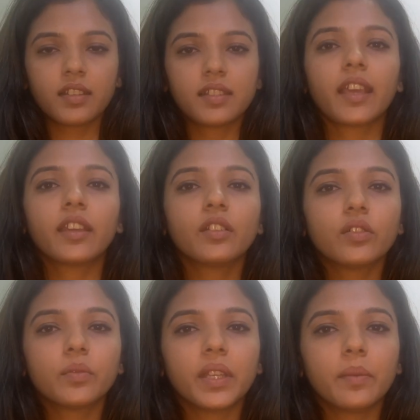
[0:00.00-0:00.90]
Second
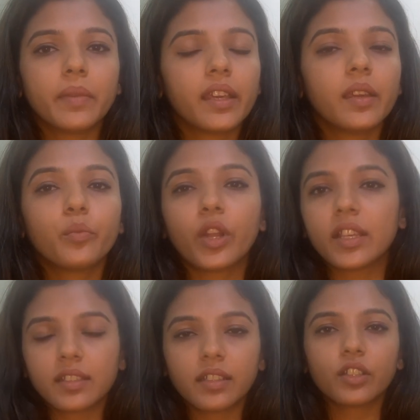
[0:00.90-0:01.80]
could be making
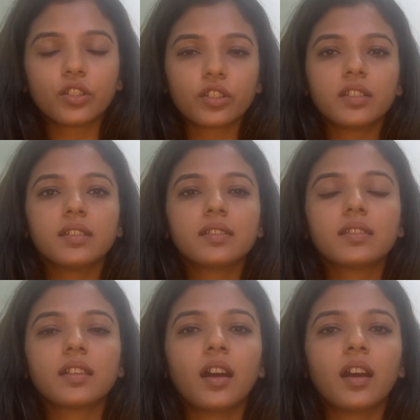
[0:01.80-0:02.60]
presentations.